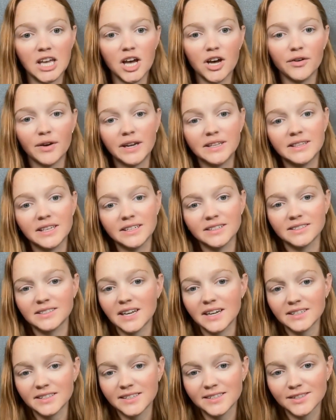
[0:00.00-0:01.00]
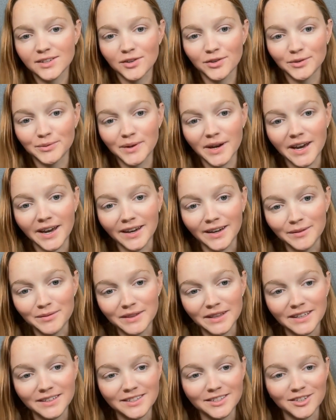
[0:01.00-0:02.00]
Oh, I think Texas all the way. I mean,
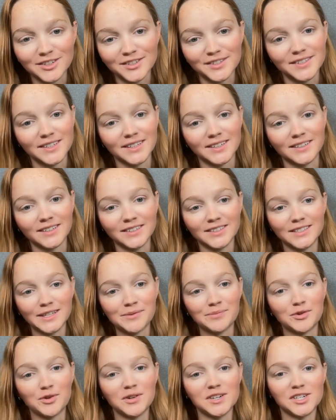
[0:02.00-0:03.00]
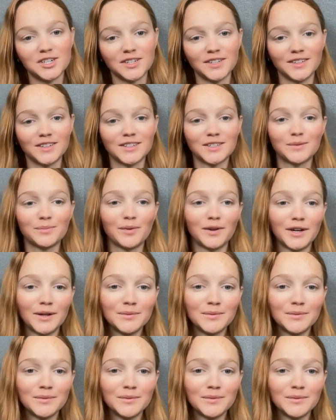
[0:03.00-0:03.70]
that's just like a dumb question at this point.